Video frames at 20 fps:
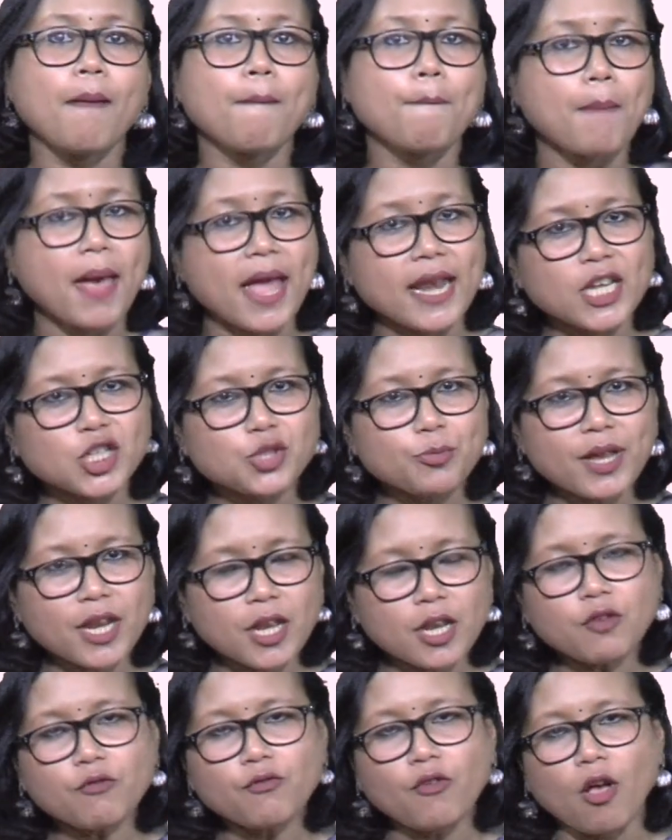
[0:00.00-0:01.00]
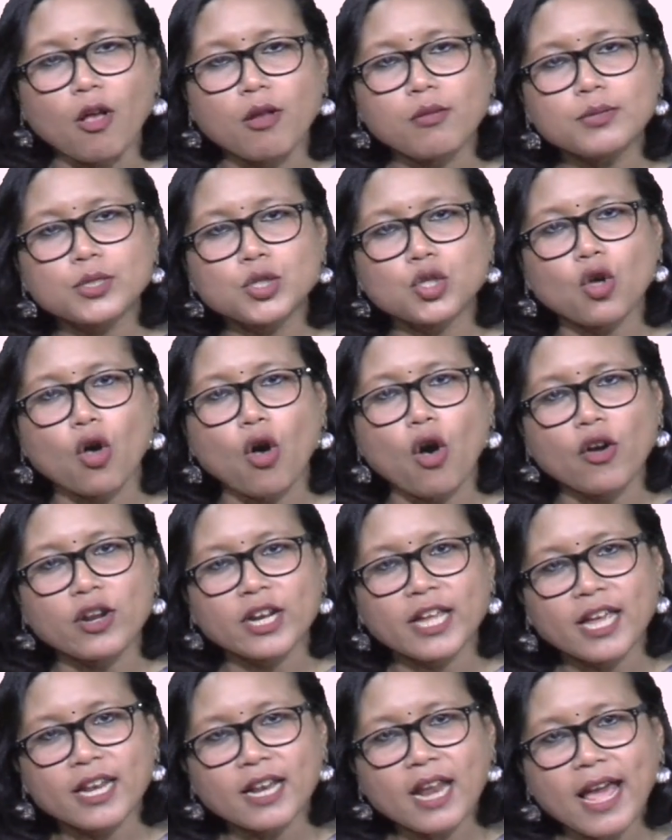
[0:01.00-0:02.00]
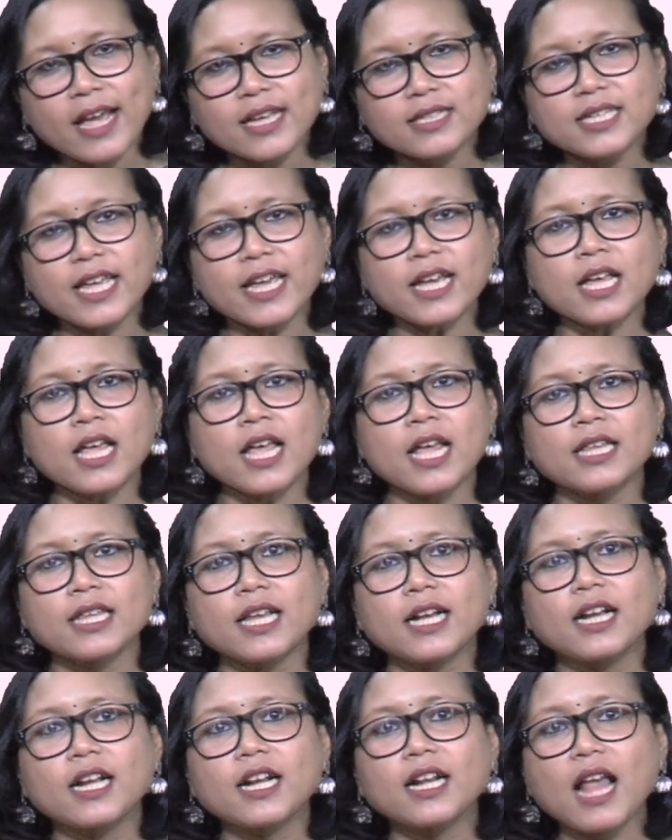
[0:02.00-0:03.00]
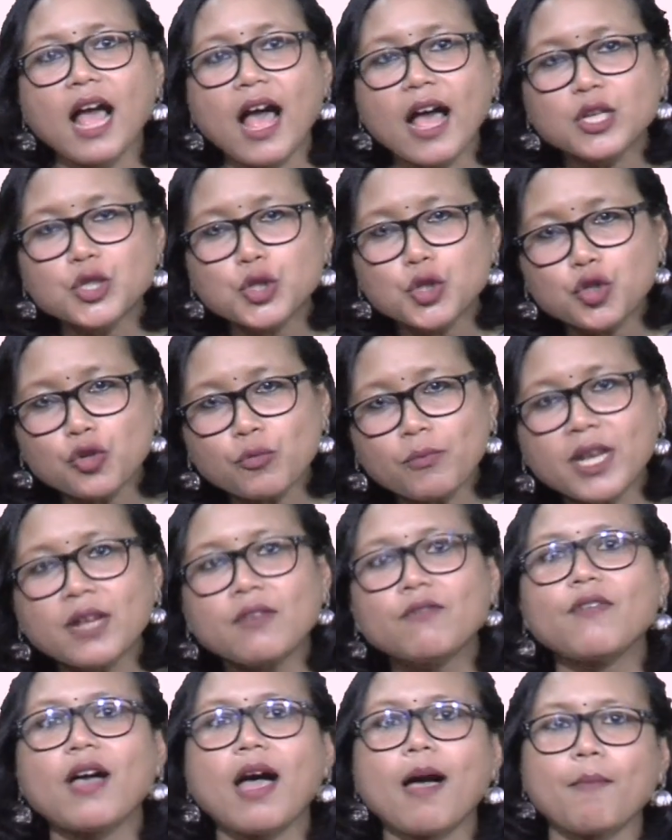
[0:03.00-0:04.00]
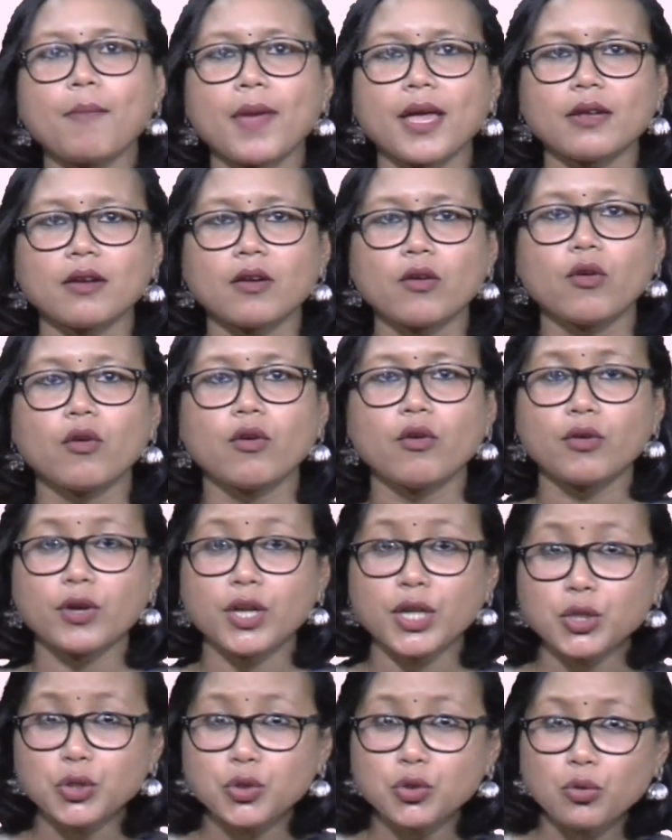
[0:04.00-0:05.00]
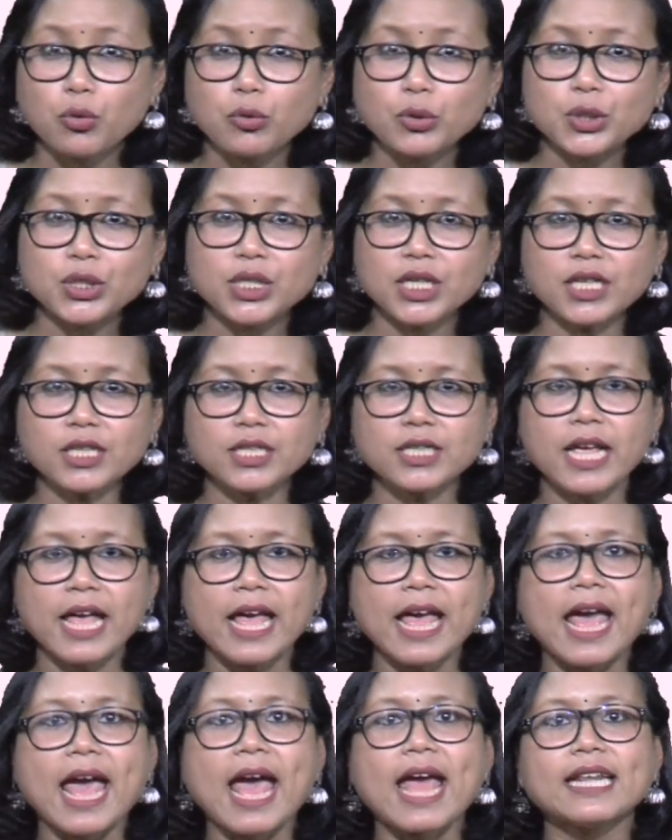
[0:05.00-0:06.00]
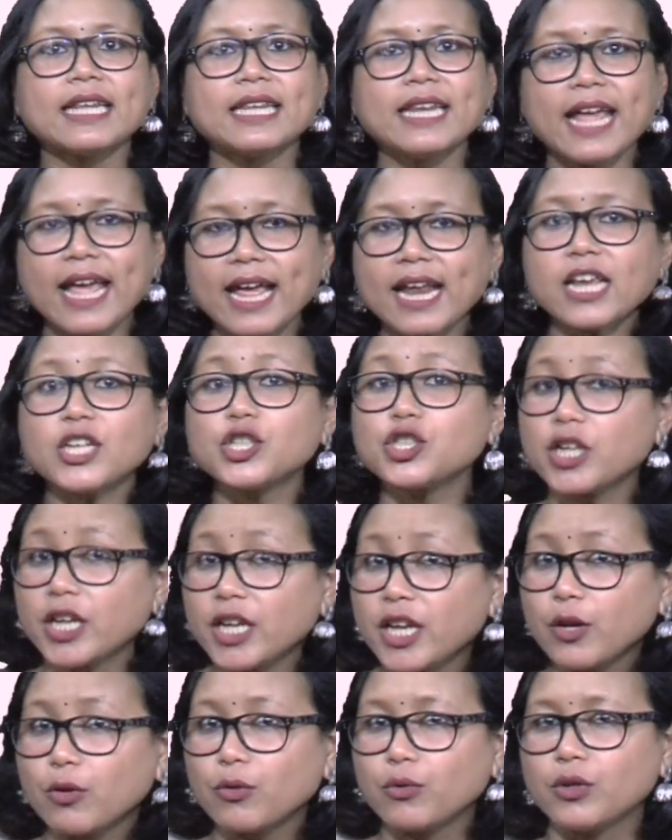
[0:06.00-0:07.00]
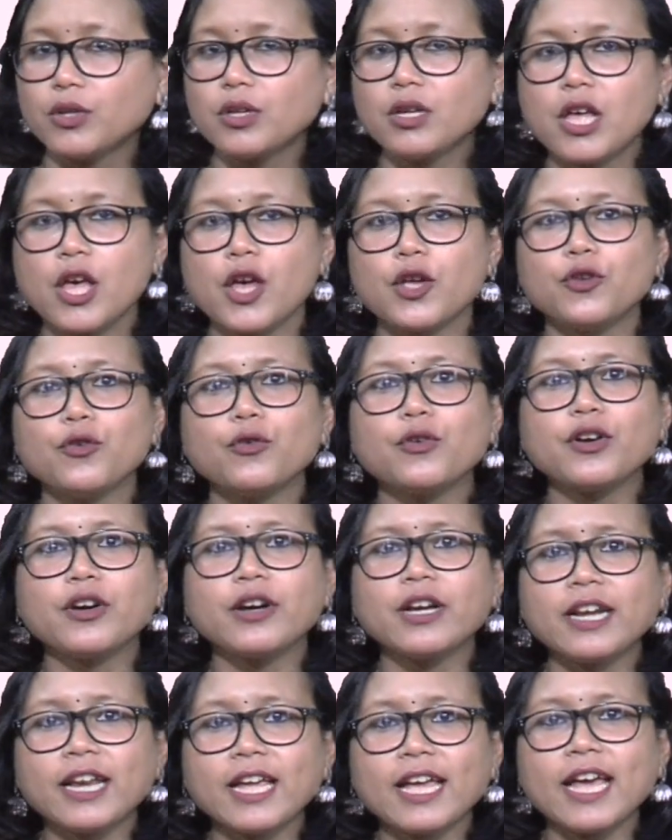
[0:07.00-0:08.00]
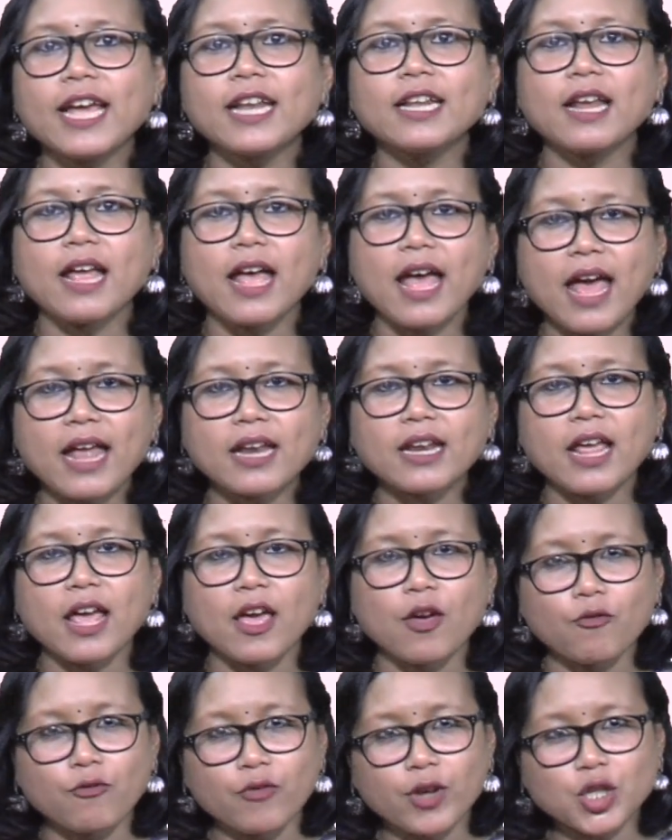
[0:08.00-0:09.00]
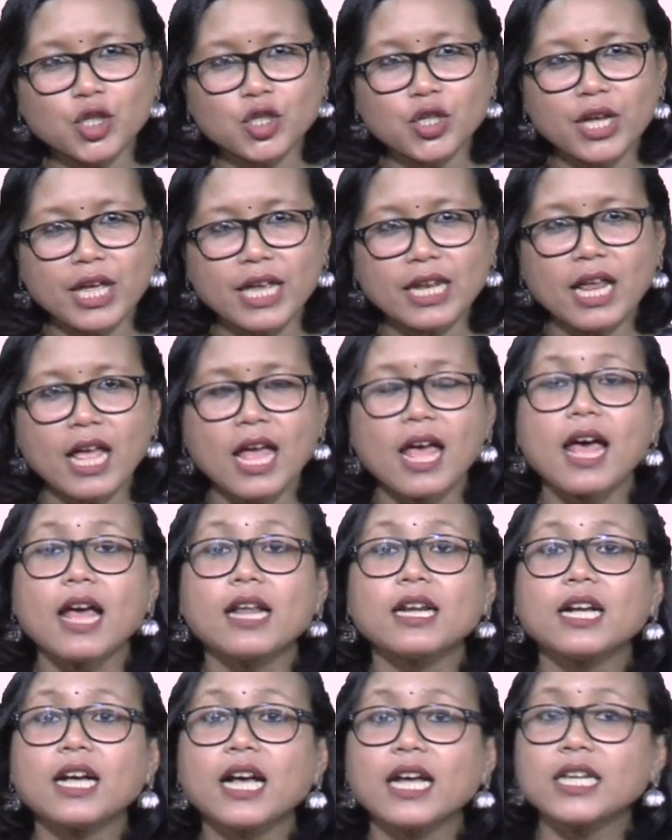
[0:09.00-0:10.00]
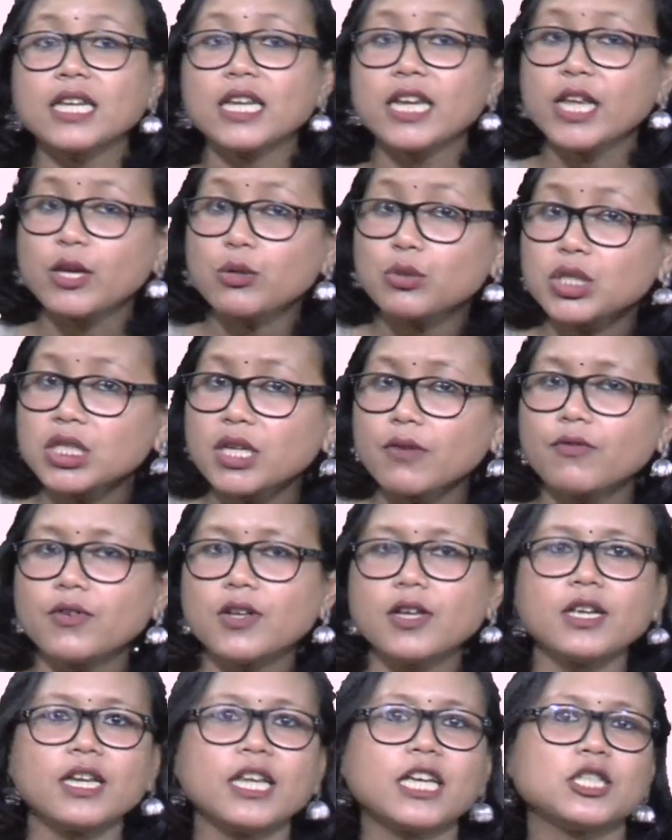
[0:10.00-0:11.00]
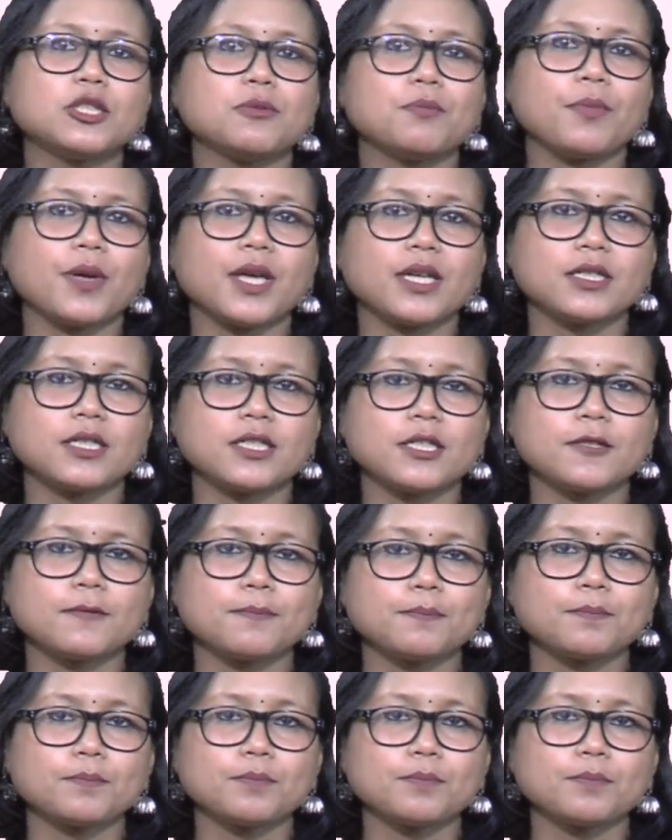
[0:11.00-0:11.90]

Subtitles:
Management involves organizing the classroom environment, resources, and daily schedule to create an efficient and conducive learning space.